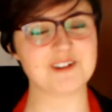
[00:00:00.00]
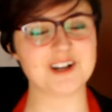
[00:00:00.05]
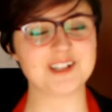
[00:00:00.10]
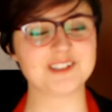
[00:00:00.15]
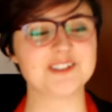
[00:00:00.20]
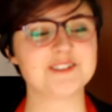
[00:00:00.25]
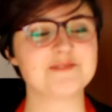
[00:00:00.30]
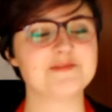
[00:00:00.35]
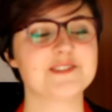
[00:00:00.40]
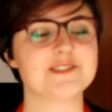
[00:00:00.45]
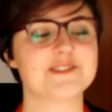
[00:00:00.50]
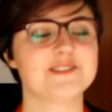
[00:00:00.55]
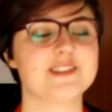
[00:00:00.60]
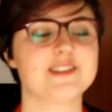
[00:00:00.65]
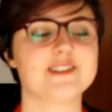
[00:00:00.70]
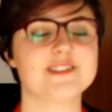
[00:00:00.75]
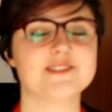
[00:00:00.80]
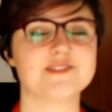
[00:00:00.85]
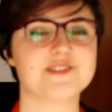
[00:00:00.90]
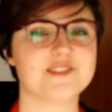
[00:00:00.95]
welcome to
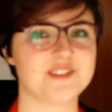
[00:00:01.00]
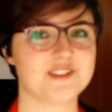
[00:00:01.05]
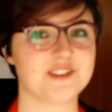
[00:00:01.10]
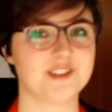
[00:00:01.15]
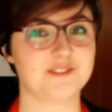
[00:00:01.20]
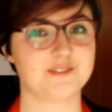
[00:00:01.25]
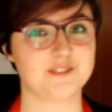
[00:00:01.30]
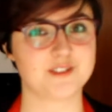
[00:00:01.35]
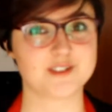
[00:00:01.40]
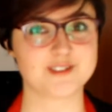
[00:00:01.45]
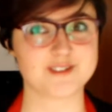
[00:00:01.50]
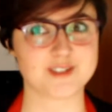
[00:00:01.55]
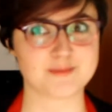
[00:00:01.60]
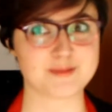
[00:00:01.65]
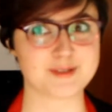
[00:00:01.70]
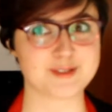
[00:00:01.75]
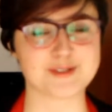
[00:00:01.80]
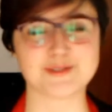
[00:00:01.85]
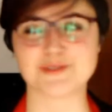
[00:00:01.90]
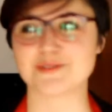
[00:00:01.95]
the first
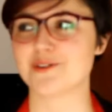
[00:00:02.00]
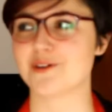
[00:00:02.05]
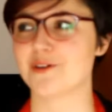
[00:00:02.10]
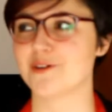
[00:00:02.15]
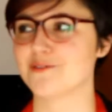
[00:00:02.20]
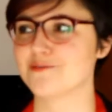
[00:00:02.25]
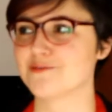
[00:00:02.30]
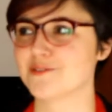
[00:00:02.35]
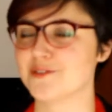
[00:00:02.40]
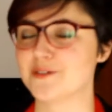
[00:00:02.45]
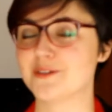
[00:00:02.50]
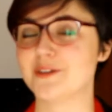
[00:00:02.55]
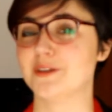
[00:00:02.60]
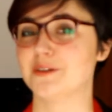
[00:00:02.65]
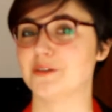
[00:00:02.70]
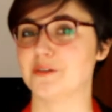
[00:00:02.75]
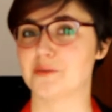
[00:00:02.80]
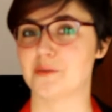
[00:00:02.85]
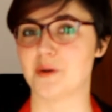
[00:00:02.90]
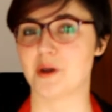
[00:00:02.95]
episode of Cooking
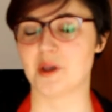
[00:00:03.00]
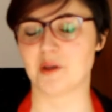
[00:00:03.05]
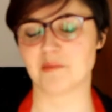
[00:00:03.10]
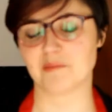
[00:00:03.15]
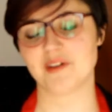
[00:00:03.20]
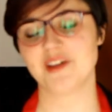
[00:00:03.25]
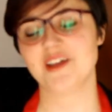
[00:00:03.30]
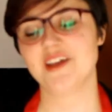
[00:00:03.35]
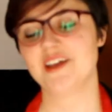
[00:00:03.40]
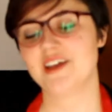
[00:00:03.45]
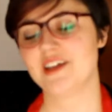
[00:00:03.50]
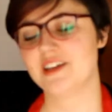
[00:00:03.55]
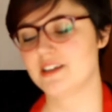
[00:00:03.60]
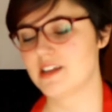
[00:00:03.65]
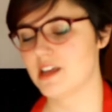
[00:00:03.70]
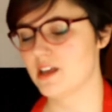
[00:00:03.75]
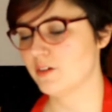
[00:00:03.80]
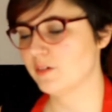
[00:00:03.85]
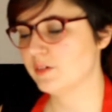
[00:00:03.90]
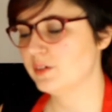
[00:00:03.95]
and Crime.
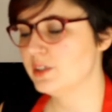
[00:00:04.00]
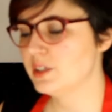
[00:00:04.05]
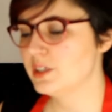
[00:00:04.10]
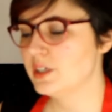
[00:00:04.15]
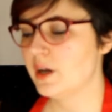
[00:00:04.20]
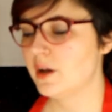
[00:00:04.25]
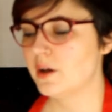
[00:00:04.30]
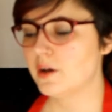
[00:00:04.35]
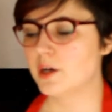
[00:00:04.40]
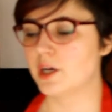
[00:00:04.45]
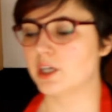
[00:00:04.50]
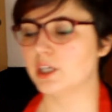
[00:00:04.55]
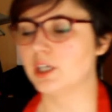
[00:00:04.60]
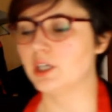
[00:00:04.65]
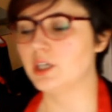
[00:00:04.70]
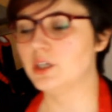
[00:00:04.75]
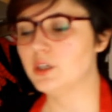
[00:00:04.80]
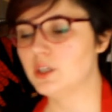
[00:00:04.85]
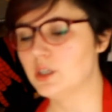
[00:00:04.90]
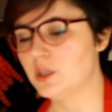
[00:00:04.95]
Now,
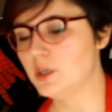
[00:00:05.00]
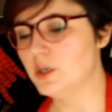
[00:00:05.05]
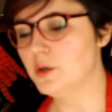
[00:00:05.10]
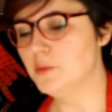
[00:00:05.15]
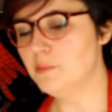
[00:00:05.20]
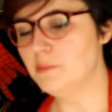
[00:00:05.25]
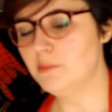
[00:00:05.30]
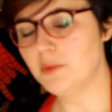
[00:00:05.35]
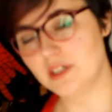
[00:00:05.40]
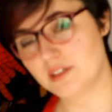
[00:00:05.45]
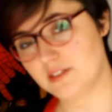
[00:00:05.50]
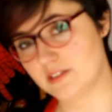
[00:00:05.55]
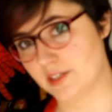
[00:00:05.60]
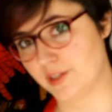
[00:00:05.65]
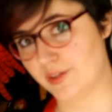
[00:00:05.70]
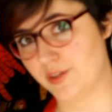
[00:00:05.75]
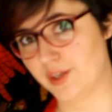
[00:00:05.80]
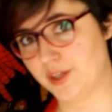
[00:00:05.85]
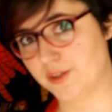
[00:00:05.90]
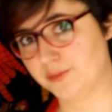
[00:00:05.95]

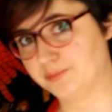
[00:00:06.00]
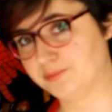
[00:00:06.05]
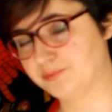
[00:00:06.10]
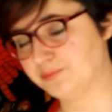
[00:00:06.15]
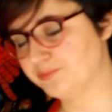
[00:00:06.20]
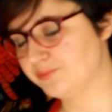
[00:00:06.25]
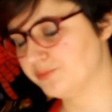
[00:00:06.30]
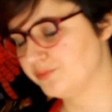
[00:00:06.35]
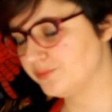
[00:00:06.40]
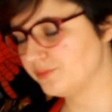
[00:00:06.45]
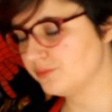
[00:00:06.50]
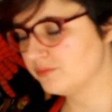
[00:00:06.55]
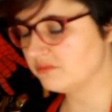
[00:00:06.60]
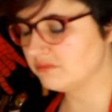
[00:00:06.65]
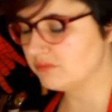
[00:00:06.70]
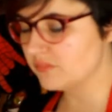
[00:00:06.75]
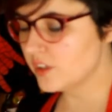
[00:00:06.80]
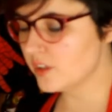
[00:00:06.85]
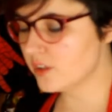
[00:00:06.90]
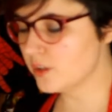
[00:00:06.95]
basically,
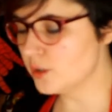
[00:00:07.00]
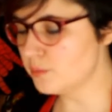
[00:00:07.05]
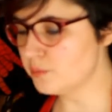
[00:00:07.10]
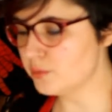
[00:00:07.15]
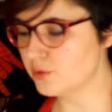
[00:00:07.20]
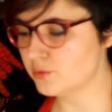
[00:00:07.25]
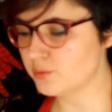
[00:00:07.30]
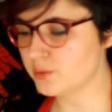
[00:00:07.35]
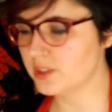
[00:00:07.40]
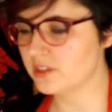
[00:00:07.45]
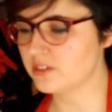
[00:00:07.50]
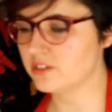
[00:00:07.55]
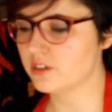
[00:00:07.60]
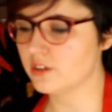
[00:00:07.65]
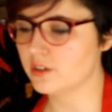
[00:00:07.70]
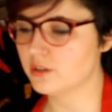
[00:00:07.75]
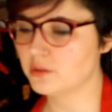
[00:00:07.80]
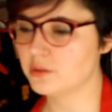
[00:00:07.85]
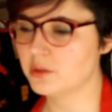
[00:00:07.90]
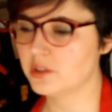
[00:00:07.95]
a couple of weeks
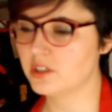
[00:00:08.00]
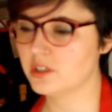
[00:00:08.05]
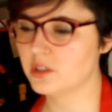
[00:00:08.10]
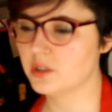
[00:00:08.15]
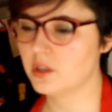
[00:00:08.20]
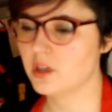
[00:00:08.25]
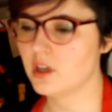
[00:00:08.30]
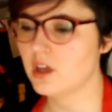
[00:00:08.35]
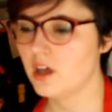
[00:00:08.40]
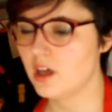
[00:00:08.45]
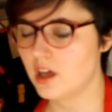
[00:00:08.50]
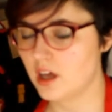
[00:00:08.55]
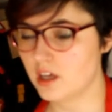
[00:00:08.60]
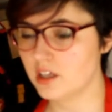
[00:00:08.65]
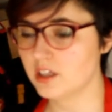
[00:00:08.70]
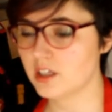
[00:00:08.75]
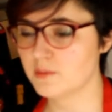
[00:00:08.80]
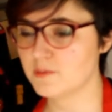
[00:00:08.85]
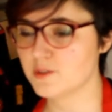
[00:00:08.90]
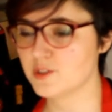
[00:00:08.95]
ago, I
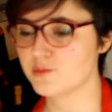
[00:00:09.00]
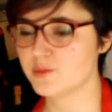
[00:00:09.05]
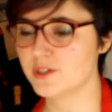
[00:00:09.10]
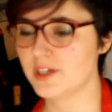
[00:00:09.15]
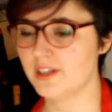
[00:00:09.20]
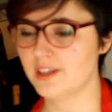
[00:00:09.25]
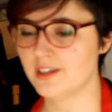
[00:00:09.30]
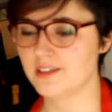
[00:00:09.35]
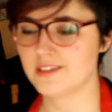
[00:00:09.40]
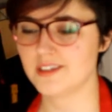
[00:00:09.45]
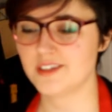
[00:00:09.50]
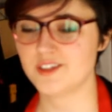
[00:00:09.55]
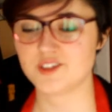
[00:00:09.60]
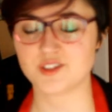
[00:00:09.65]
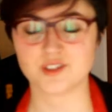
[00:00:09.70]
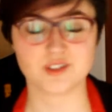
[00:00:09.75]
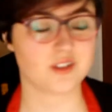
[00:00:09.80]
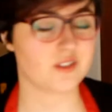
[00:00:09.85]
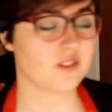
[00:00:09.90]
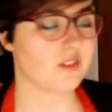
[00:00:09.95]
came to the
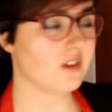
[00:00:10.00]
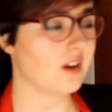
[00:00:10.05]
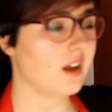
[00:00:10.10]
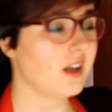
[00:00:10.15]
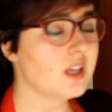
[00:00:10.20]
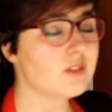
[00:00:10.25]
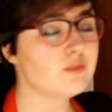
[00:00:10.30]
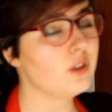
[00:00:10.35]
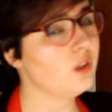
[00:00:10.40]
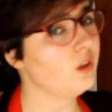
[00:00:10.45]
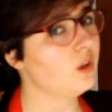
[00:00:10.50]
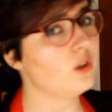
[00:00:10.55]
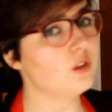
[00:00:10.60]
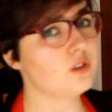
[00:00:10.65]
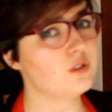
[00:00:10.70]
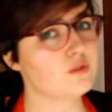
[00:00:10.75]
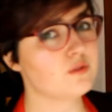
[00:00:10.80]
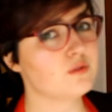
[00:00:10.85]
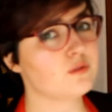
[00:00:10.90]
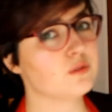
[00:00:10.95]
realisation that I have a
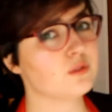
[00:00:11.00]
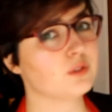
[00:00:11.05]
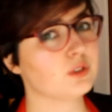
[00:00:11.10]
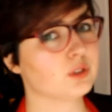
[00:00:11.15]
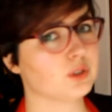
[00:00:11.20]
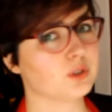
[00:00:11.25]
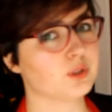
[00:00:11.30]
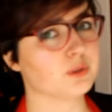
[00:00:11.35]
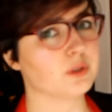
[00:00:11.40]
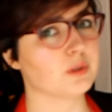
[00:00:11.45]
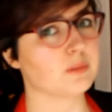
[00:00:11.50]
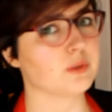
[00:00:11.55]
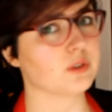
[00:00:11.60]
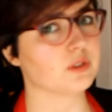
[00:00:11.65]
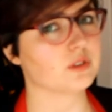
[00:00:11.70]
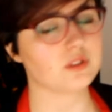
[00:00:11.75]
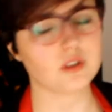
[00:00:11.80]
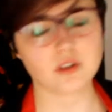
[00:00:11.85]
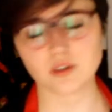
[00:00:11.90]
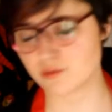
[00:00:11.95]
lot of cookery
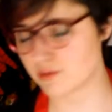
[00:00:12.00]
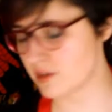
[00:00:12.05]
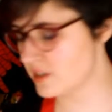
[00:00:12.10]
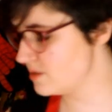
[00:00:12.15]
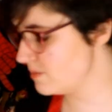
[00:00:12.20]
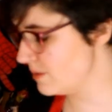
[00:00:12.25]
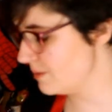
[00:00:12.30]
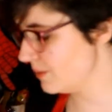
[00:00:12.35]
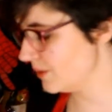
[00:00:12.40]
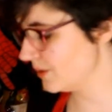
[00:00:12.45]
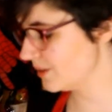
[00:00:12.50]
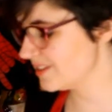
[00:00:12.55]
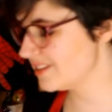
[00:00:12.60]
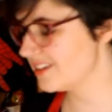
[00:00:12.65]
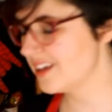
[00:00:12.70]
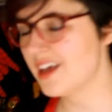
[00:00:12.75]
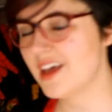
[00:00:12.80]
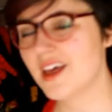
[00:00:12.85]
books, a lot of recipe books.